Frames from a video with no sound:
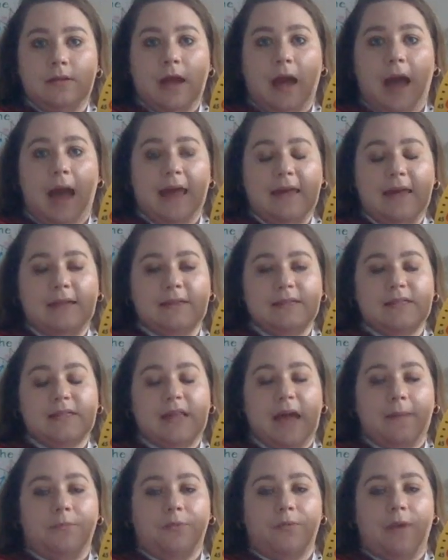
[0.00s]
I can
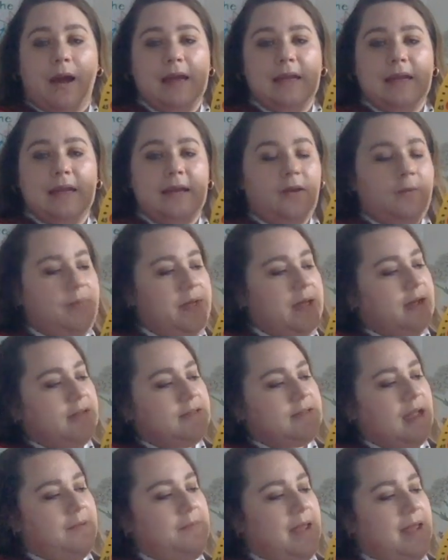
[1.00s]
stop right here because
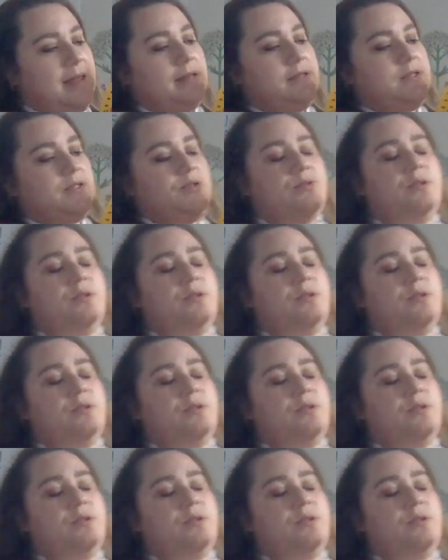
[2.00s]
I made it to